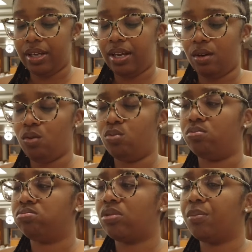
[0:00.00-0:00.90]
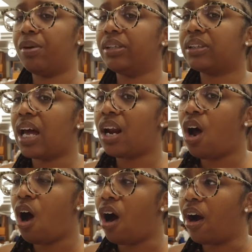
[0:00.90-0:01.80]
Yeah. The bread's not
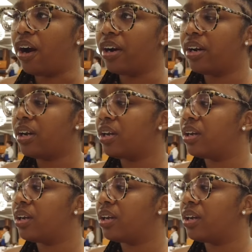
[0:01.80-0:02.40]
right here.